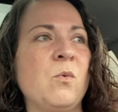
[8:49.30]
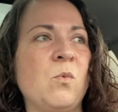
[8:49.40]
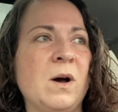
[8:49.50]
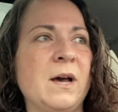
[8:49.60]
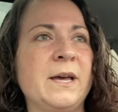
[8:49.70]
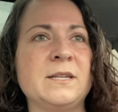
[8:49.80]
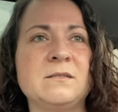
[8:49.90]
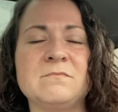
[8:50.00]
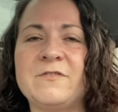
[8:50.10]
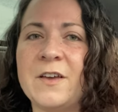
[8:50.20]
what
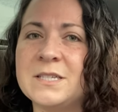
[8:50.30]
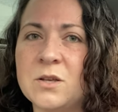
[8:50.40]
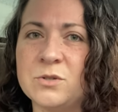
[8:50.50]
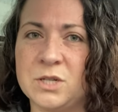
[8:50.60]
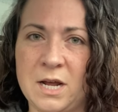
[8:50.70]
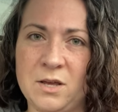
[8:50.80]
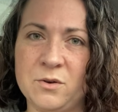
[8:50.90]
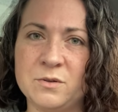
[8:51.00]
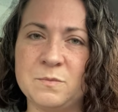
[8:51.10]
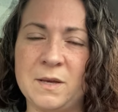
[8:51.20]
face lotion I
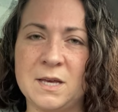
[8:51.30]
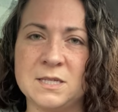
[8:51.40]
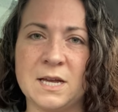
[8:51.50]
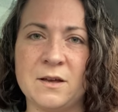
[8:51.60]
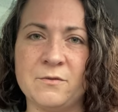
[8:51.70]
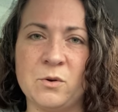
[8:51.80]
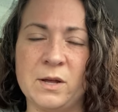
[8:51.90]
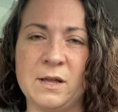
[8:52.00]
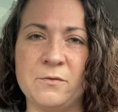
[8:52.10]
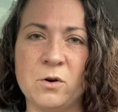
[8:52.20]
use because I have an
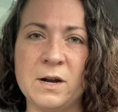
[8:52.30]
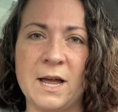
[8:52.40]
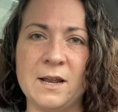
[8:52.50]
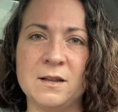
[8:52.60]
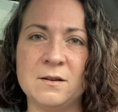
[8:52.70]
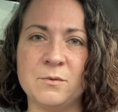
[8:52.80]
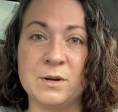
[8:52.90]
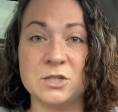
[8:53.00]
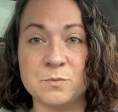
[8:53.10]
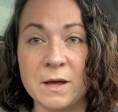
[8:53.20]
oily forehead,
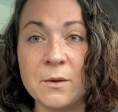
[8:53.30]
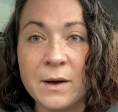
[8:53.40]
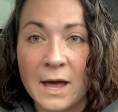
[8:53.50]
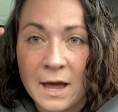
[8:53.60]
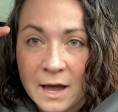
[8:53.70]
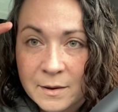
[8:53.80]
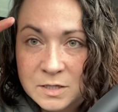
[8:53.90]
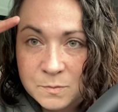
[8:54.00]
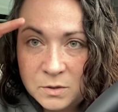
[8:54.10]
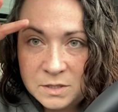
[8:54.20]
which by the way, I
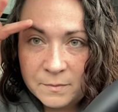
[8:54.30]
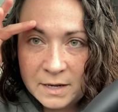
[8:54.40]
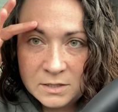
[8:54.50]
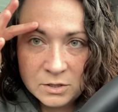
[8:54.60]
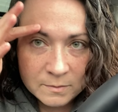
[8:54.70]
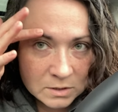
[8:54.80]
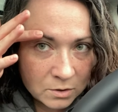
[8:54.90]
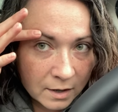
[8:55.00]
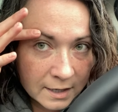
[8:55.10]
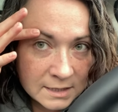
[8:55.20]
just posted in my Instagram
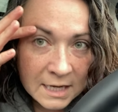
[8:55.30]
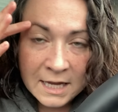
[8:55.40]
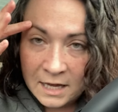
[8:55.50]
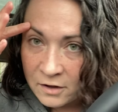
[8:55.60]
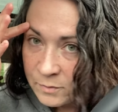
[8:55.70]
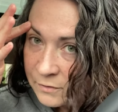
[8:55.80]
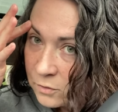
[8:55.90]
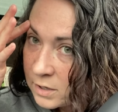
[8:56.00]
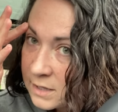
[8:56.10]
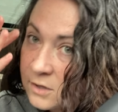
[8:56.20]
stories. If my
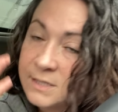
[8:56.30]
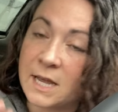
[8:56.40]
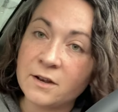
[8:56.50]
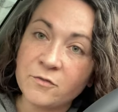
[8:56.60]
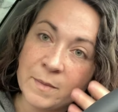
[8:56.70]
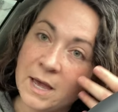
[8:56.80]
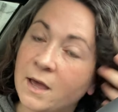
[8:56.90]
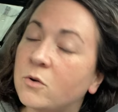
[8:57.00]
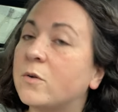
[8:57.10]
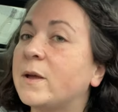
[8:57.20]
forehead looks kind of
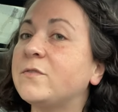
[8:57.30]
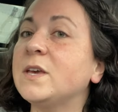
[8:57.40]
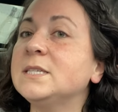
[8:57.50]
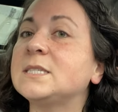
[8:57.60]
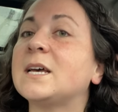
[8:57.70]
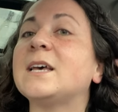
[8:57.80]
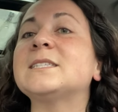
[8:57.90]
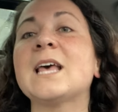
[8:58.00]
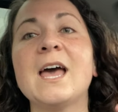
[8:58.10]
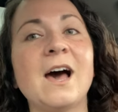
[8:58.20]
matte or my face
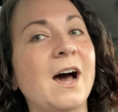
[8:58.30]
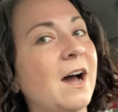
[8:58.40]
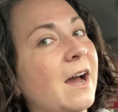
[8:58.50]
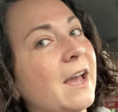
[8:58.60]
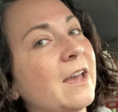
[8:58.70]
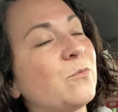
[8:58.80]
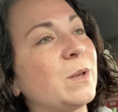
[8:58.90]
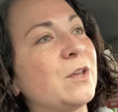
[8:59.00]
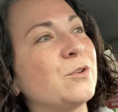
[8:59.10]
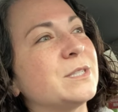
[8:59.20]
does, I have
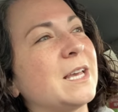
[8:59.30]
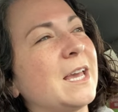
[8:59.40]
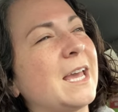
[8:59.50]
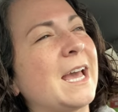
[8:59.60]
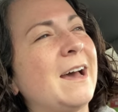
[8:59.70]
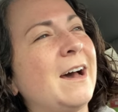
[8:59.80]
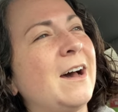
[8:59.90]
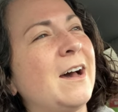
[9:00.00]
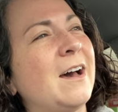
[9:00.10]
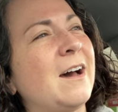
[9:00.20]
been using,
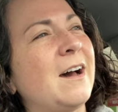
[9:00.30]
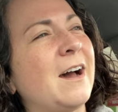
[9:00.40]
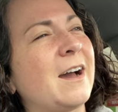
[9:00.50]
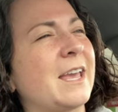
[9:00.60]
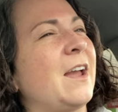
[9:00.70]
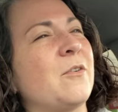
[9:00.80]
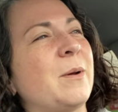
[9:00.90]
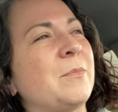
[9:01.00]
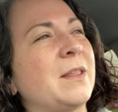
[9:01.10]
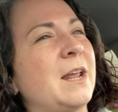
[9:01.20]
I can't
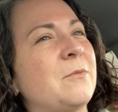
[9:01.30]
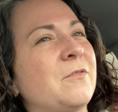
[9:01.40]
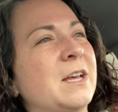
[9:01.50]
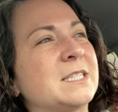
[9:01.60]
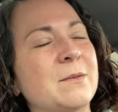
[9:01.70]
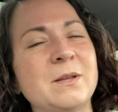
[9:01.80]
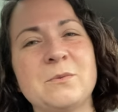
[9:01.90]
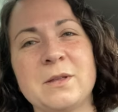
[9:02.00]
remember the name of it, something